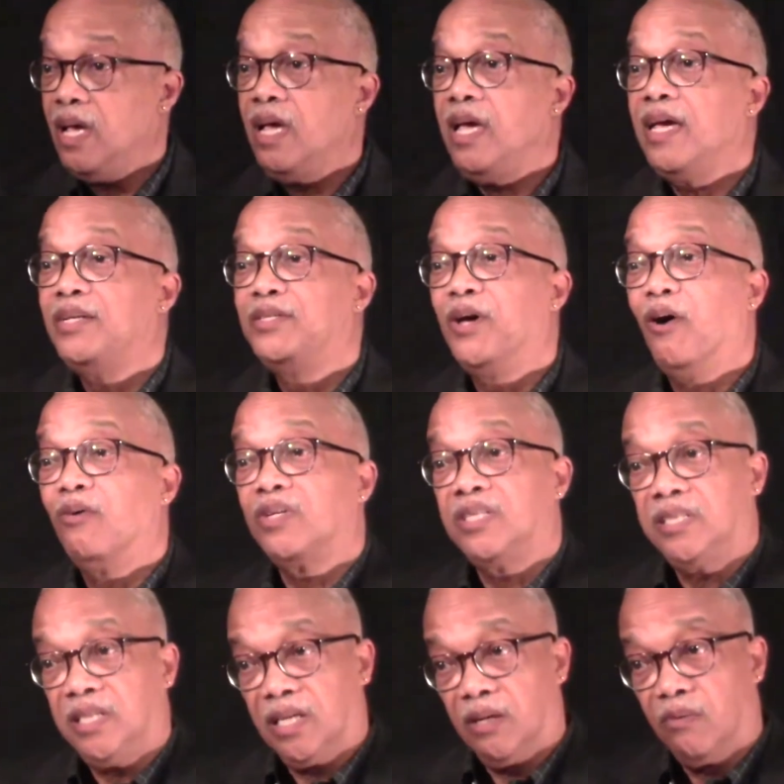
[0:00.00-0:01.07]
and don't
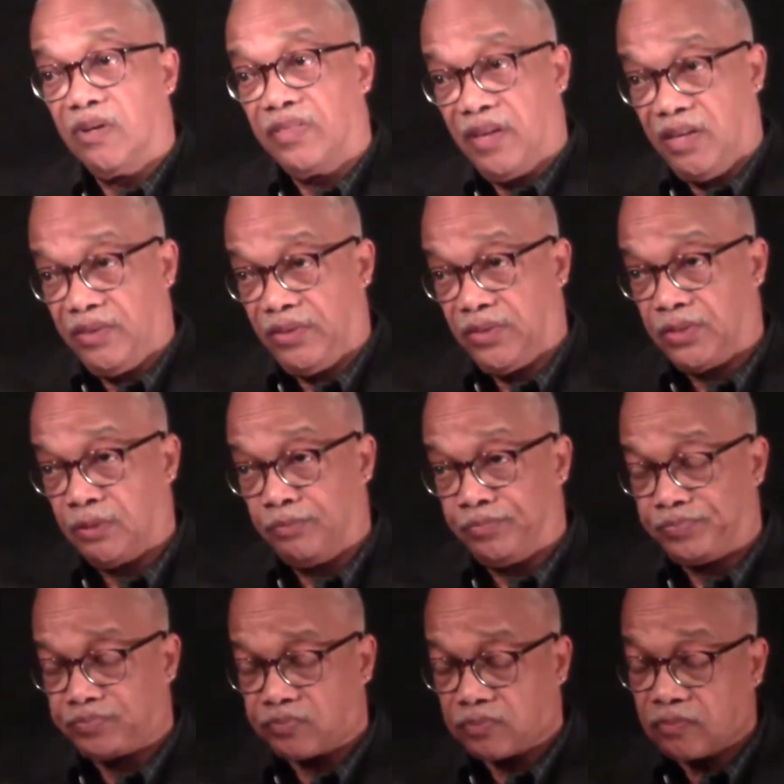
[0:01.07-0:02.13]
share with others.
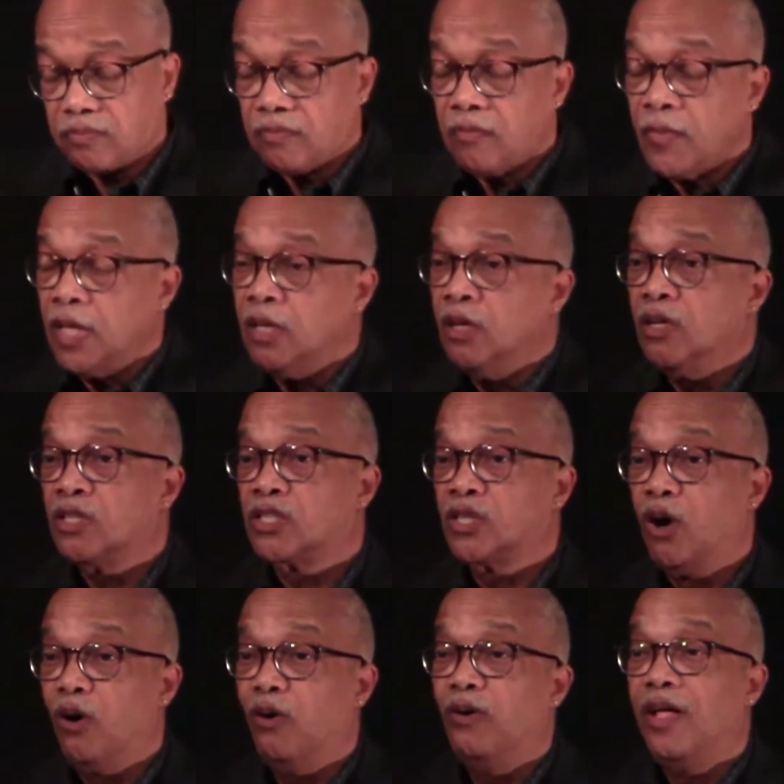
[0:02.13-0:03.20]

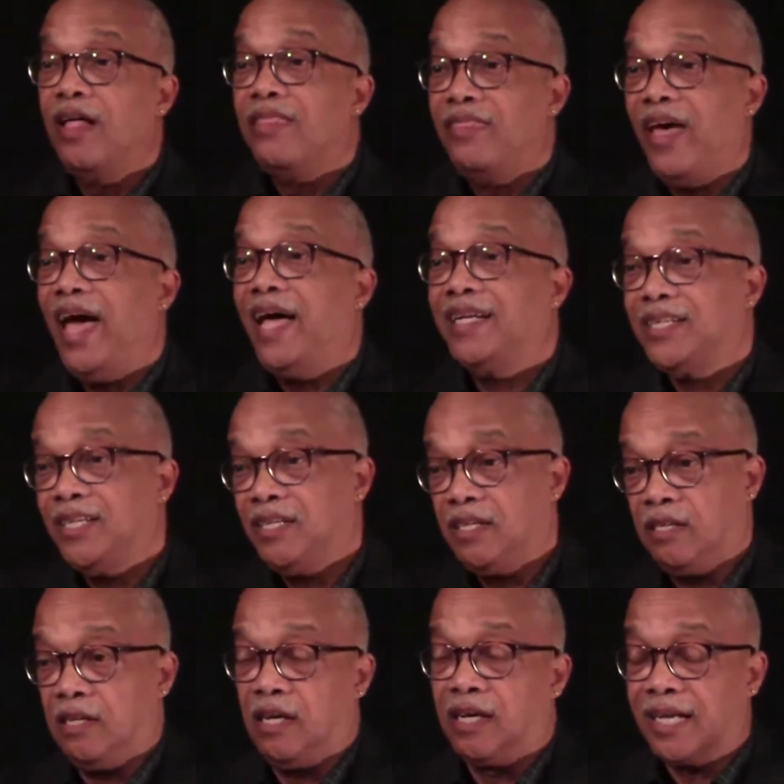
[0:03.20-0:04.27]
So that
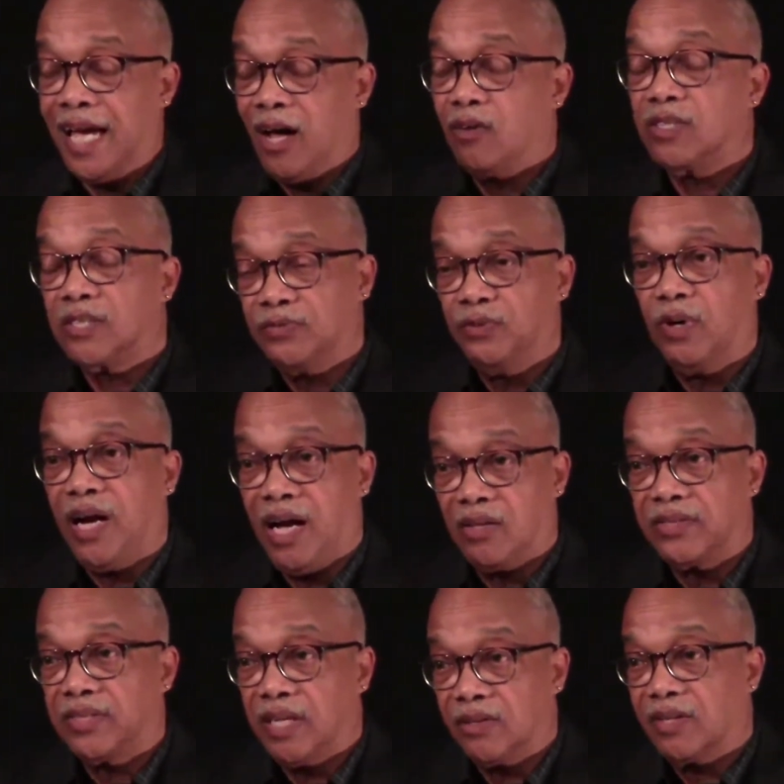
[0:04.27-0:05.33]
accounts for how
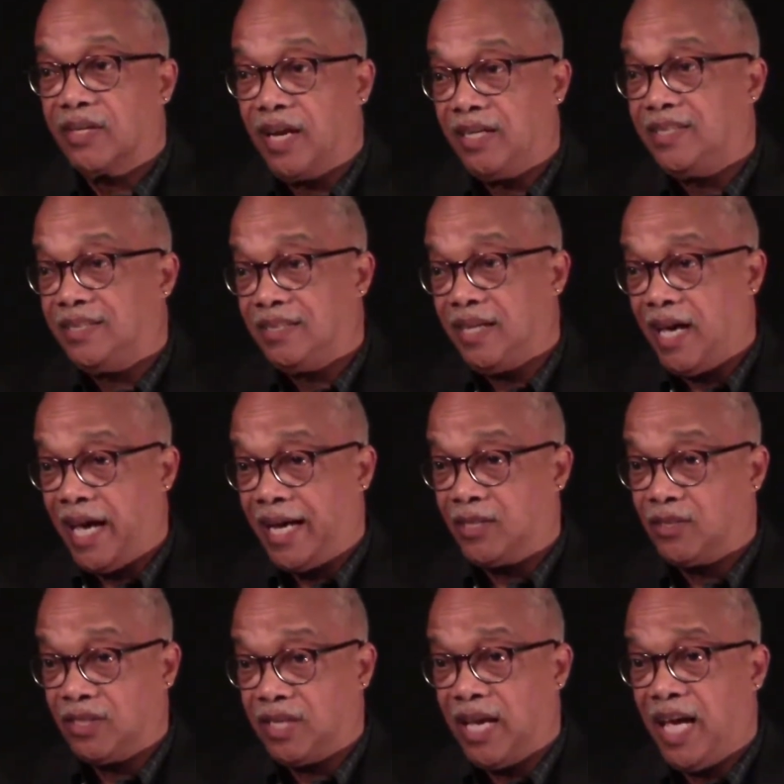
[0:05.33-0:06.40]
segregation
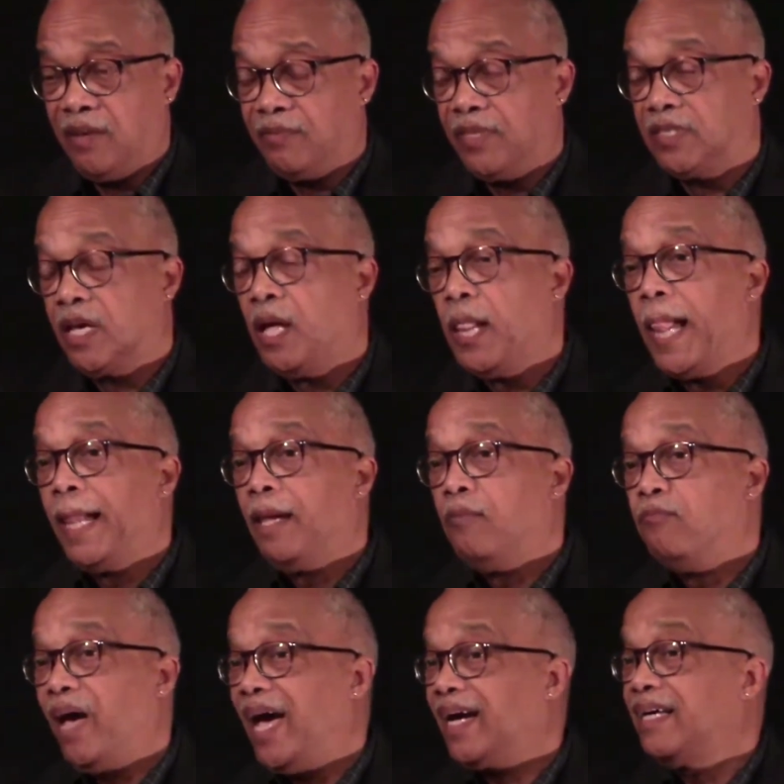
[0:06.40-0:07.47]
actually happens.
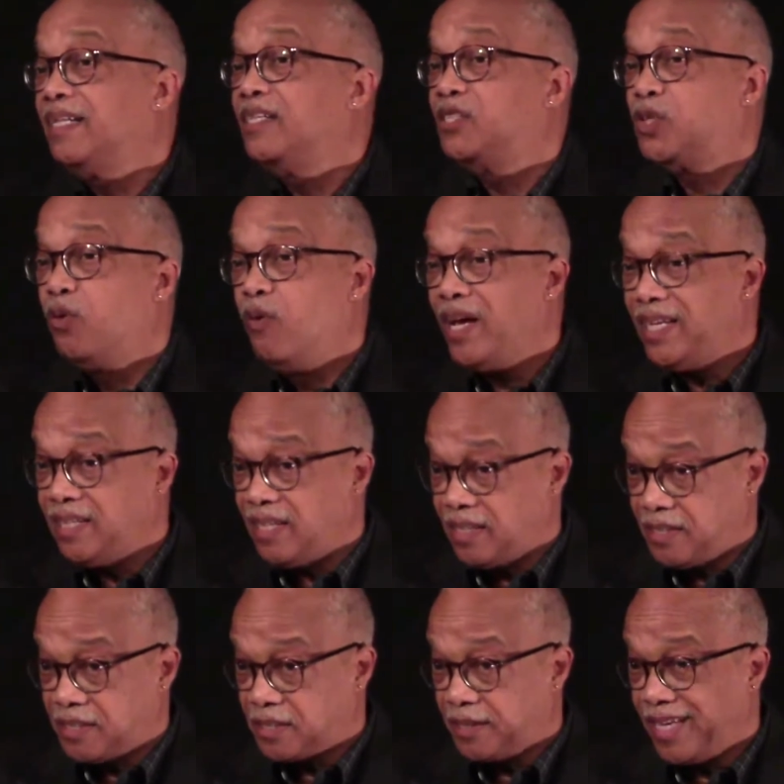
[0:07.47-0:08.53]
Back in the
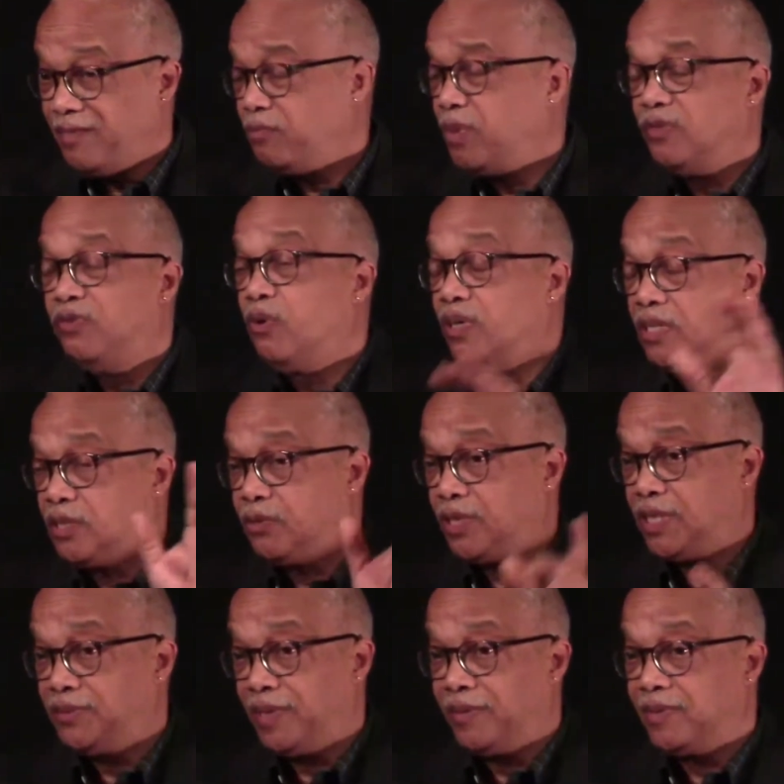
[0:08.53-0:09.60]
20s, even before the
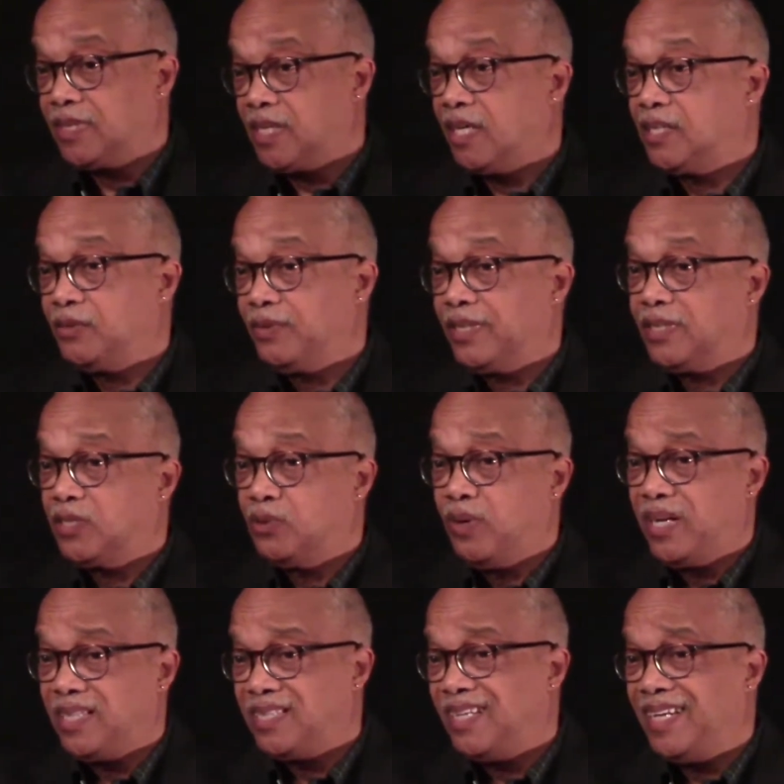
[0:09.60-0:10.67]
20s, but I'm going to start you with the
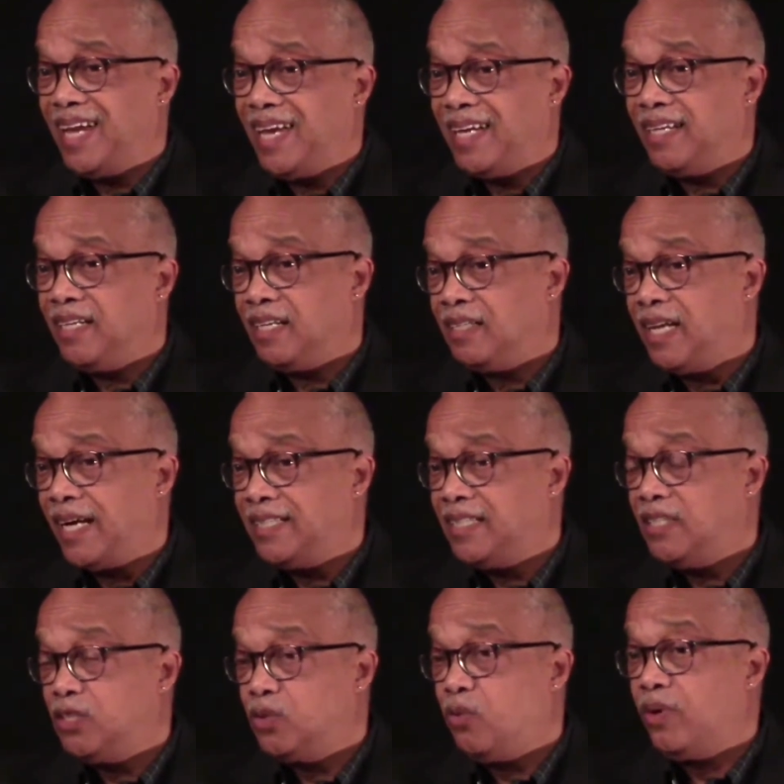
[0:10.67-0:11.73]
20s, in
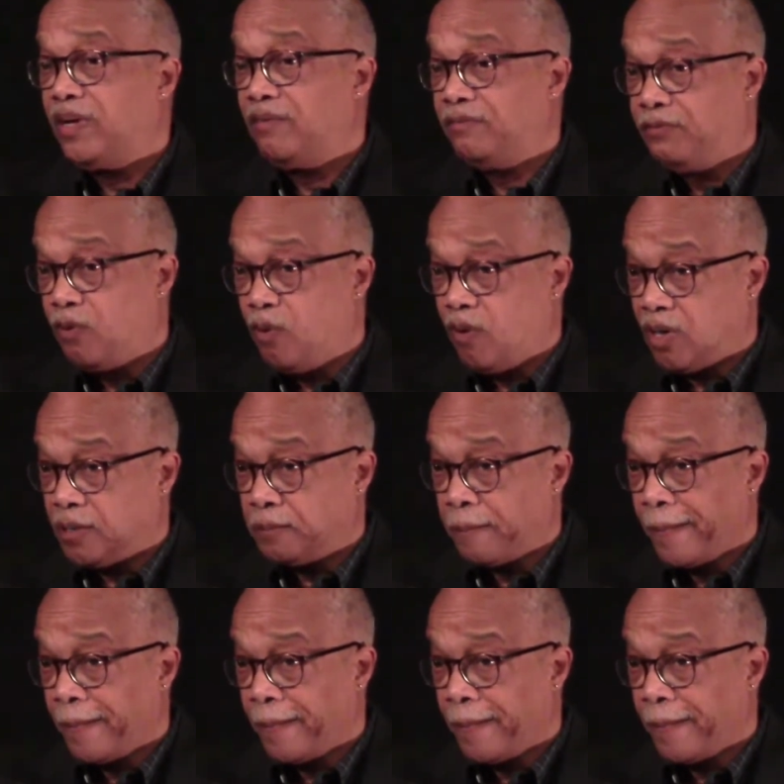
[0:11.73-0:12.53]
1924,